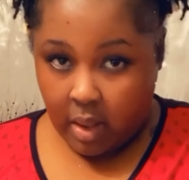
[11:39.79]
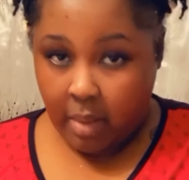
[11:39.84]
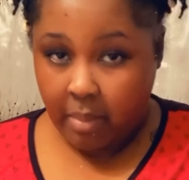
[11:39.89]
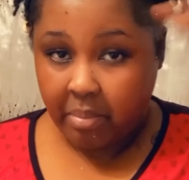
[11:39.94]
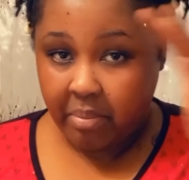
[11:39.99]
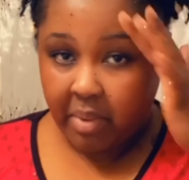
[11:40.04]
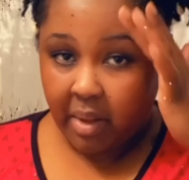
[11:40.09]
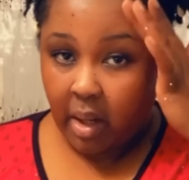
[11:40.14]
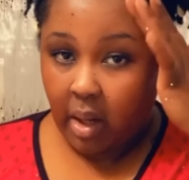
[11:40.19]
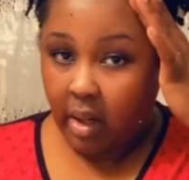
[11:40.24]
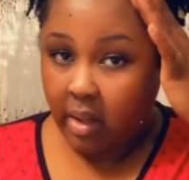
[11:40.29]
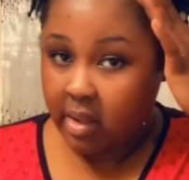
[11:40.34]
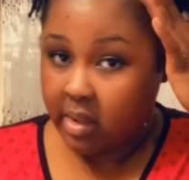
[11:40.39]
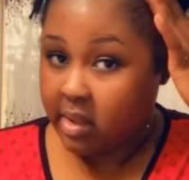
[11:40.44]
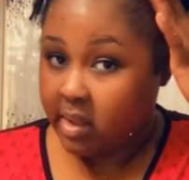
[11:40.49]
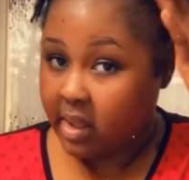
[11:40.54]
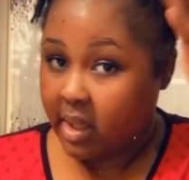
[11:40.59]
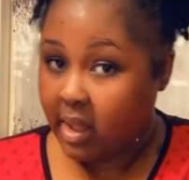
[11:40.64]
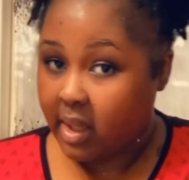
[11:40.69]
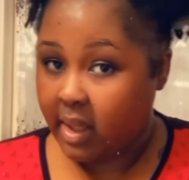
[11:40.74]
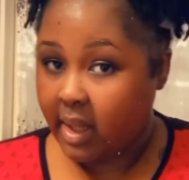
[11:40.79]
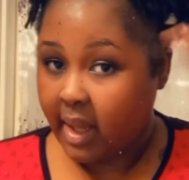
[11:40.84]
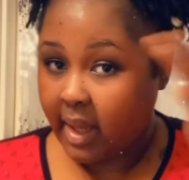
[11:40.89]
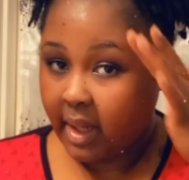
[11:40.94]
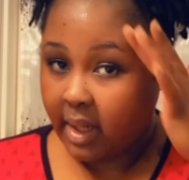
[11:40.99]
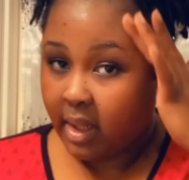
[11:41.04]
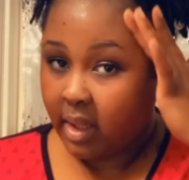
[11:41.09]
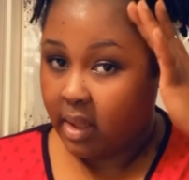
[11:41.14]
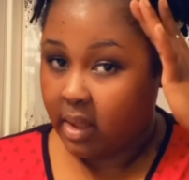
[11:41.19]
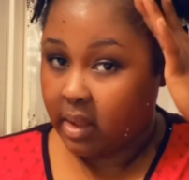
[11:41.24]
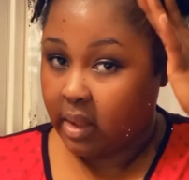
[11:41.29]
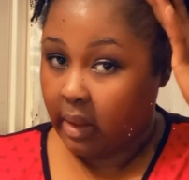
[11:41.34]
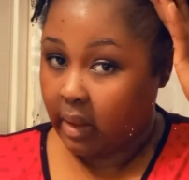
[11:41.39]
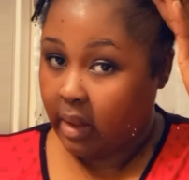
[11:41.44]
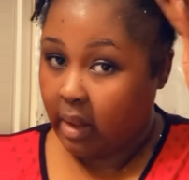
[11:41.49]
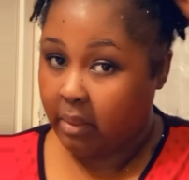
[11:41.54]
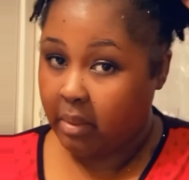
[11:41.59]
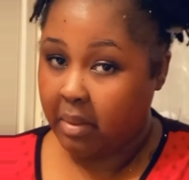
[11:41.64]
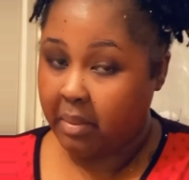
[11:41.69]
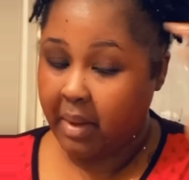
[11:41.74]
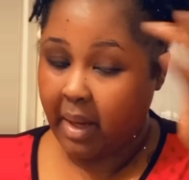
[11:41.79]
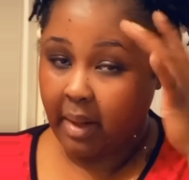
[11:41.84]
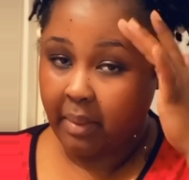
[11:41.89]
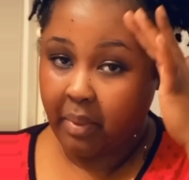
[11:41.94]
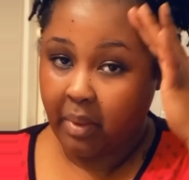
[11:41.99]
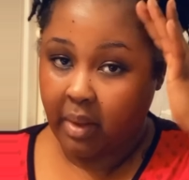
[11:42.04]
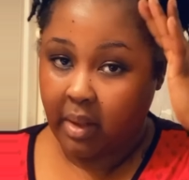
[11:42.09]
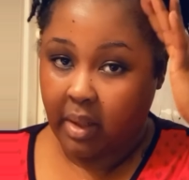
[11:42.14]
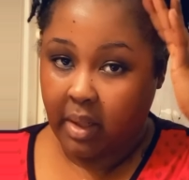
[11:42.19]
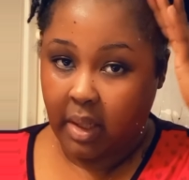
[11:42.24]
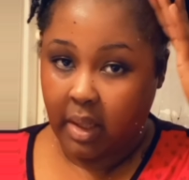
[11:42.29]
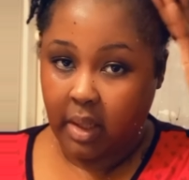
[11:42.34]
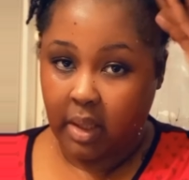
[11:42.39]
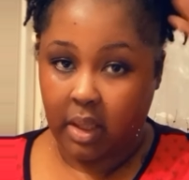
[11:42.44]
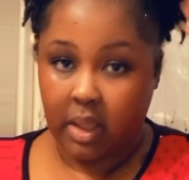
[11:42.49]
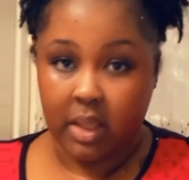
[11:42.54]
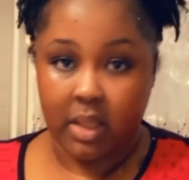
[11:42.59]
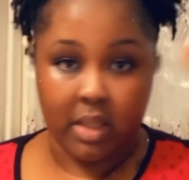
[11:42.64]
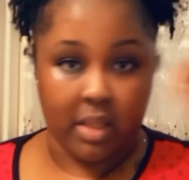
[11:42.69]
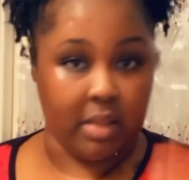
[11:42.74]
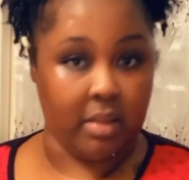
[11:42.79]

But honestly, like, they're coming back pretty good, because